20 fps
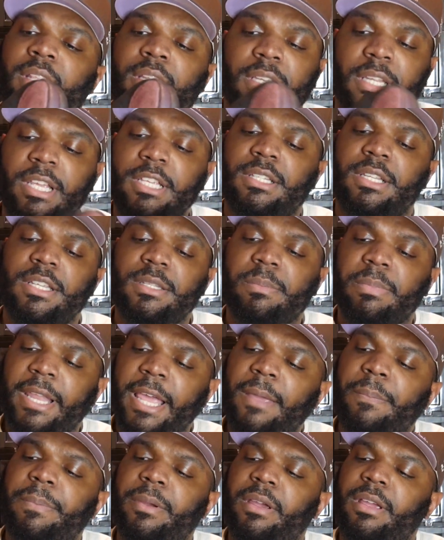this
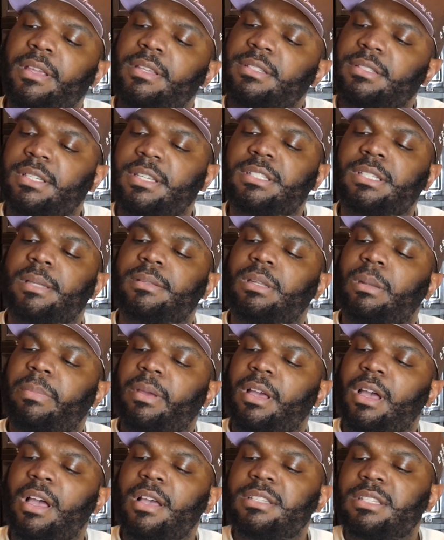black pair, it's something
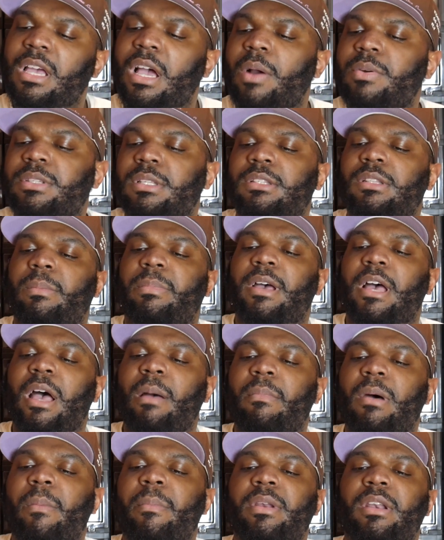about us, always something about A
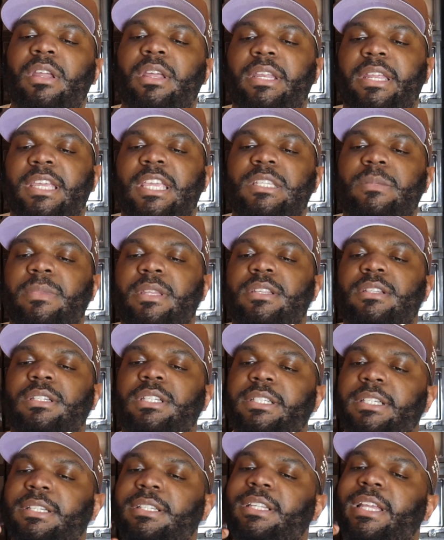Ma Maniere that gives me this
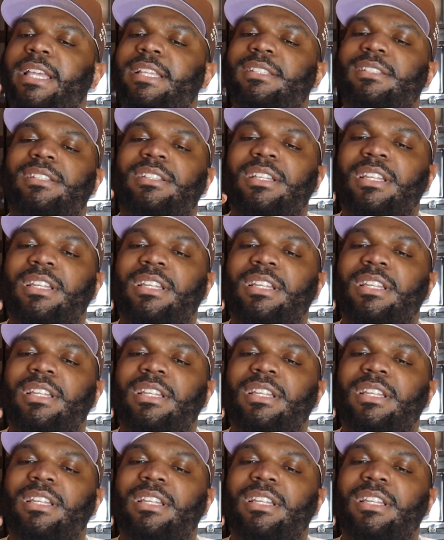look, like,